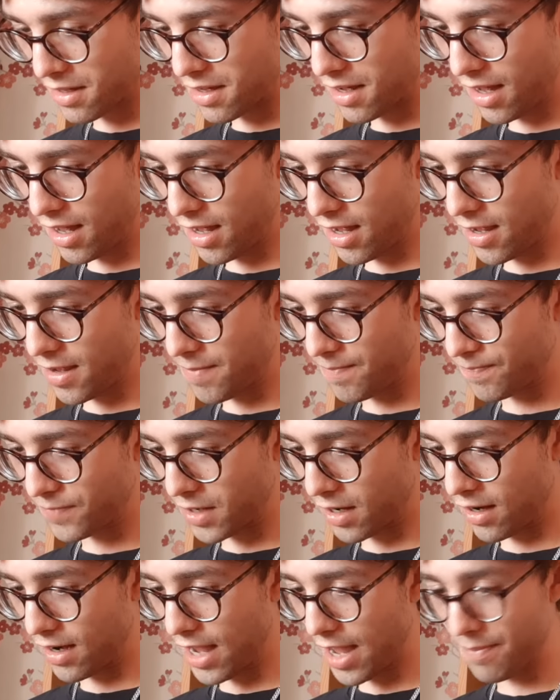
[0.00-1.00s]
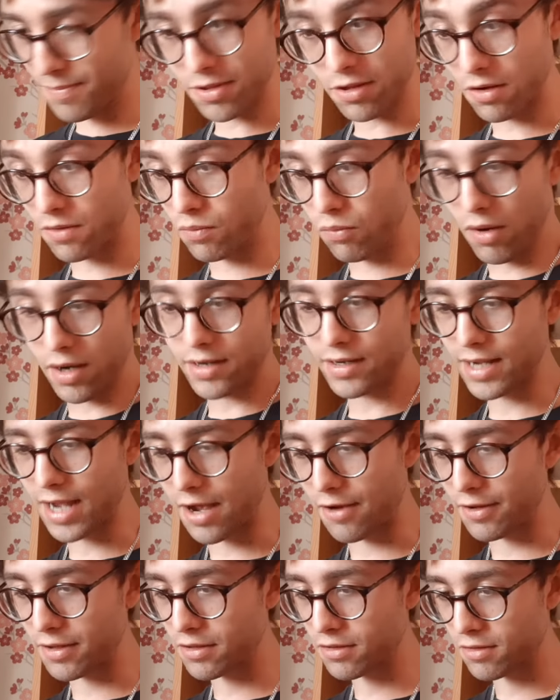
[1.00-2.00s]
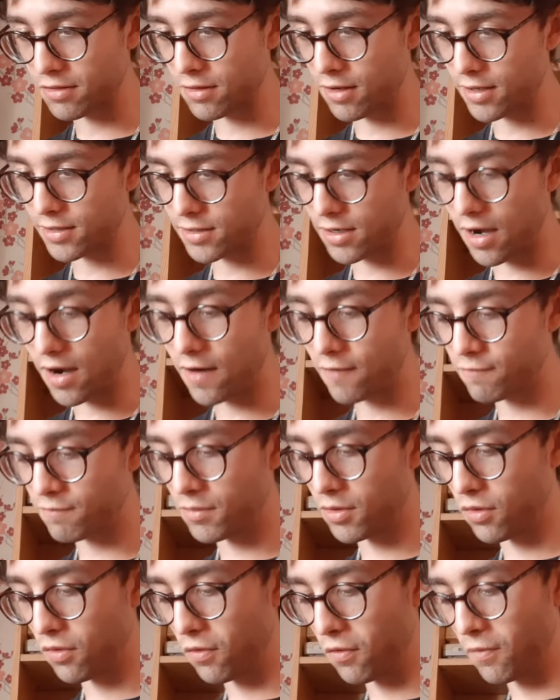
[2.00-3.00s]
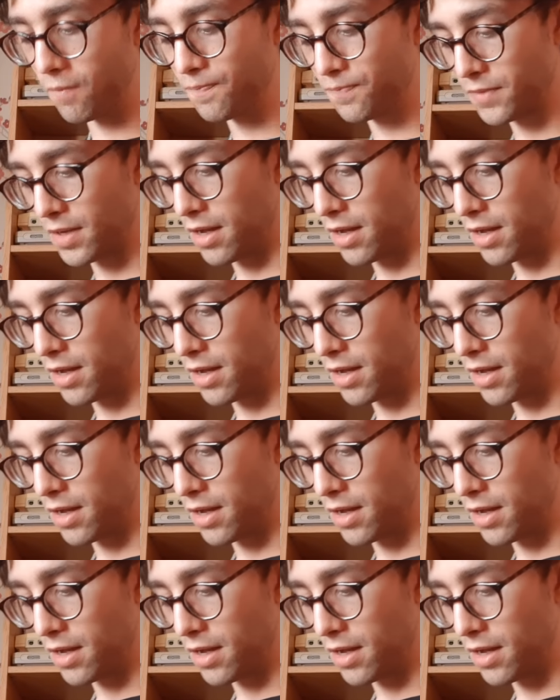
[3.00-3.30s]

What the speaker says: are episode 1 characters, like Darth Maul,